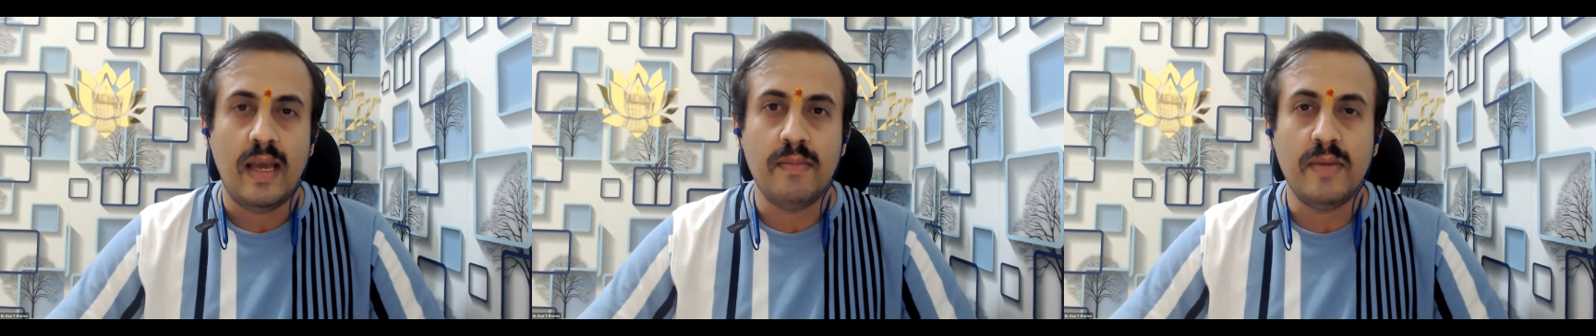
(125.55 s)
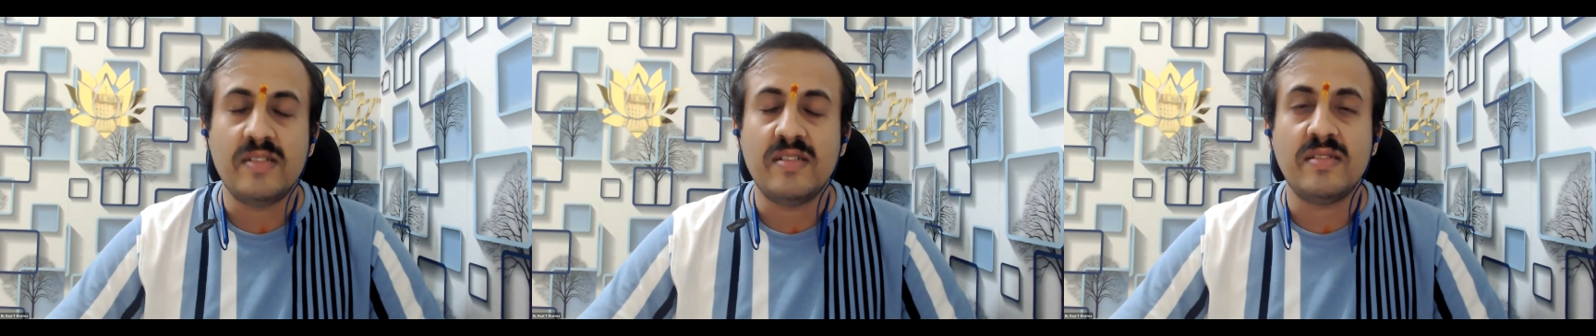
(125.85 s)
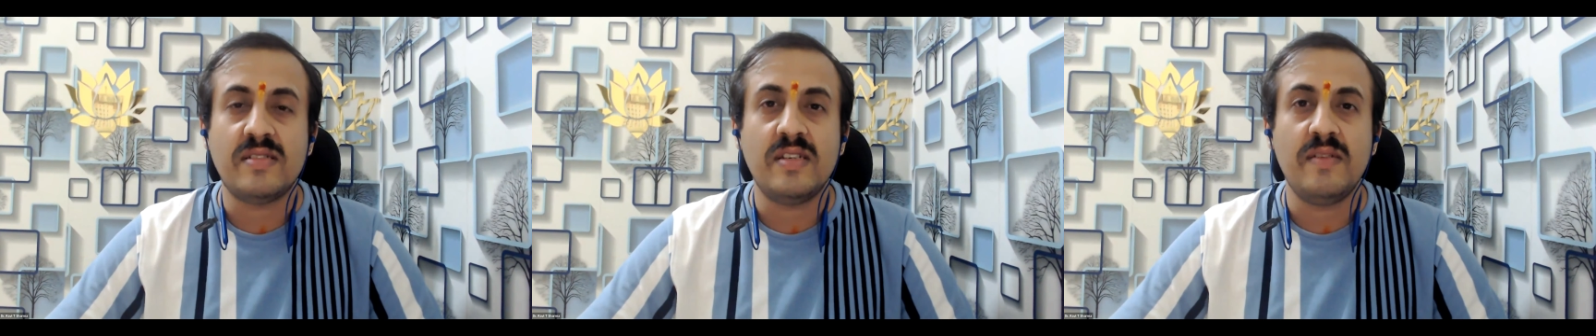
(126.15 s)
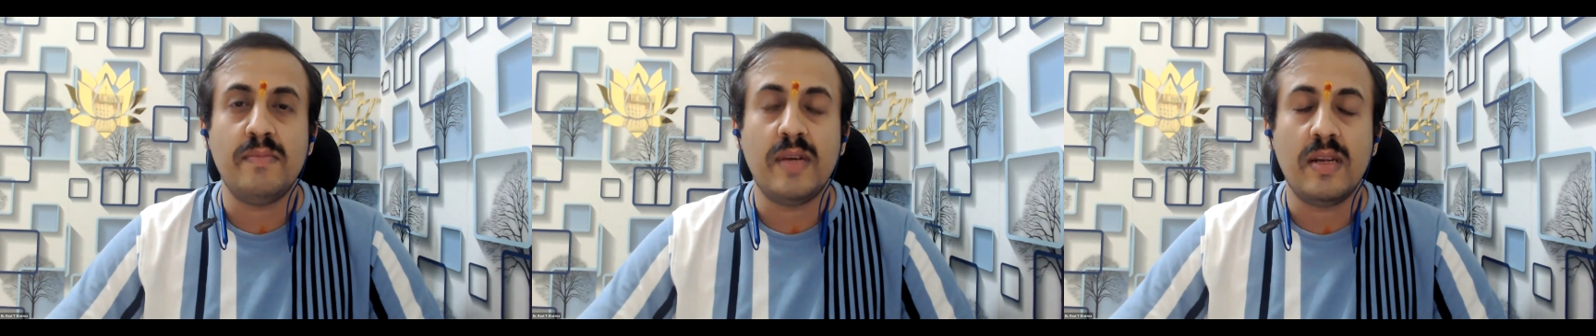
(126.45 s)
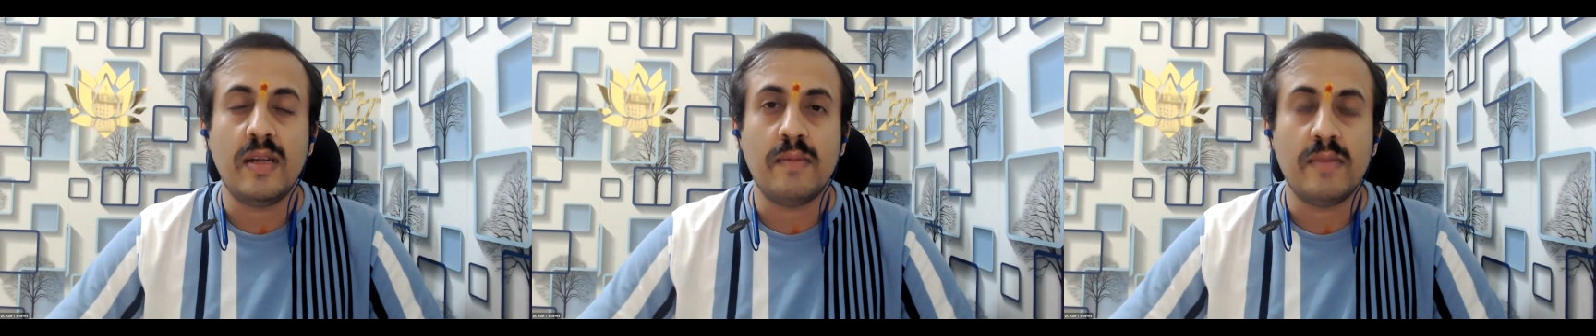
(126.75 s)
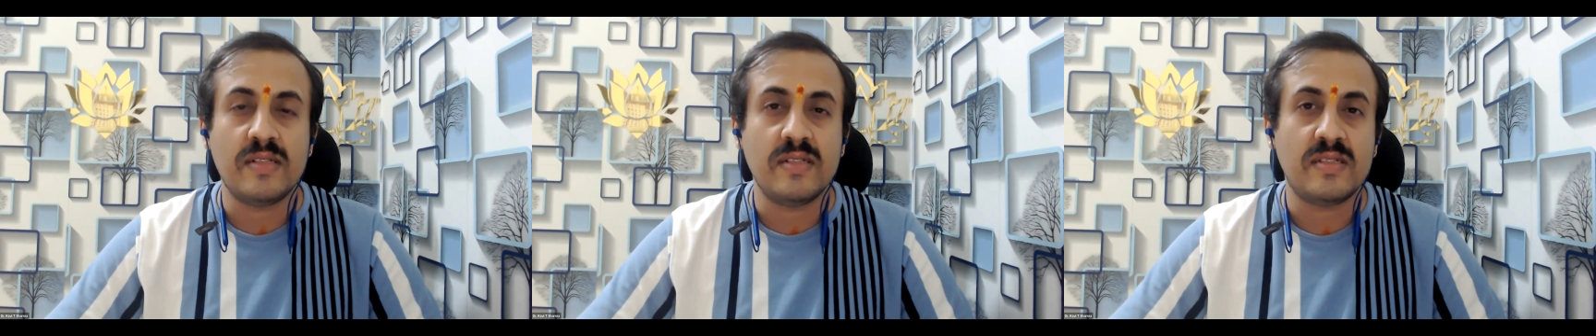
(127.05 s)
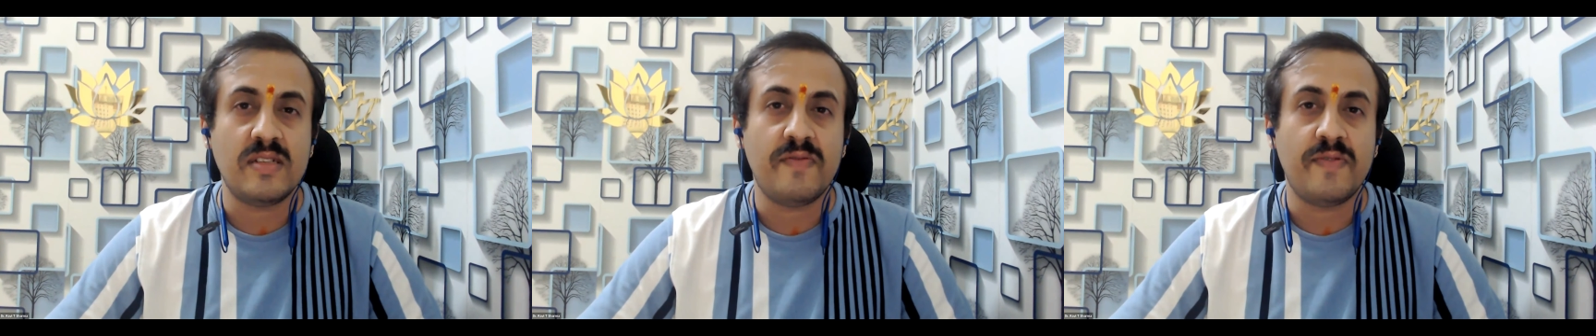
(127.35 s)
Emergency
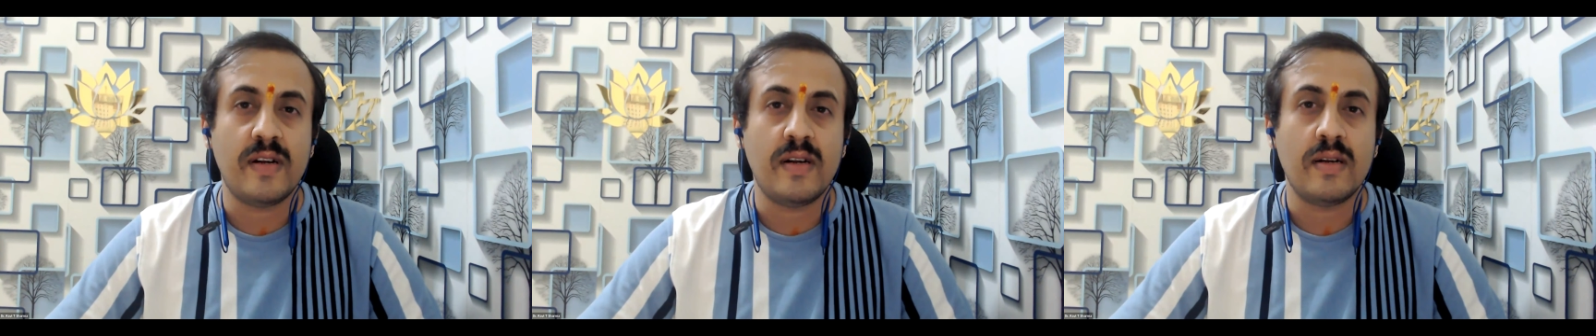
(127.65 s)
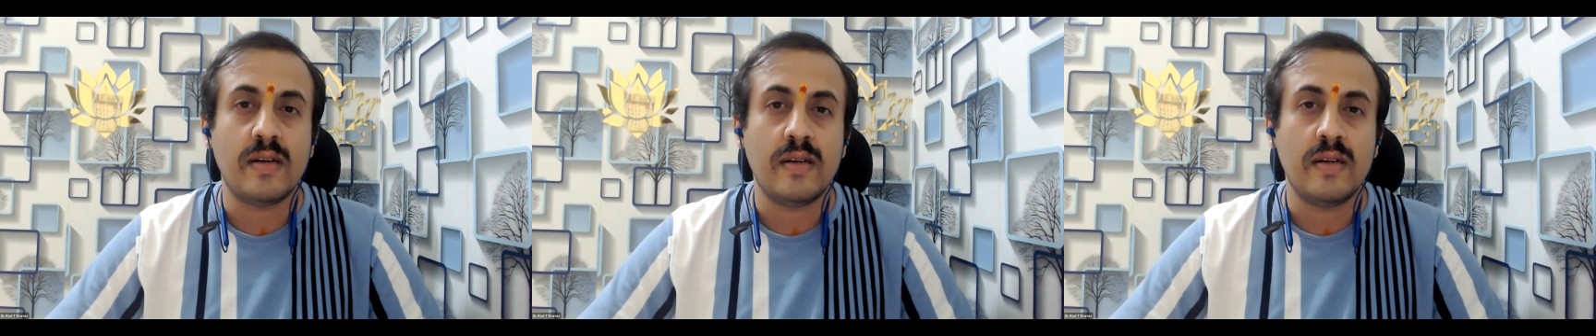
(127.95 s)
fund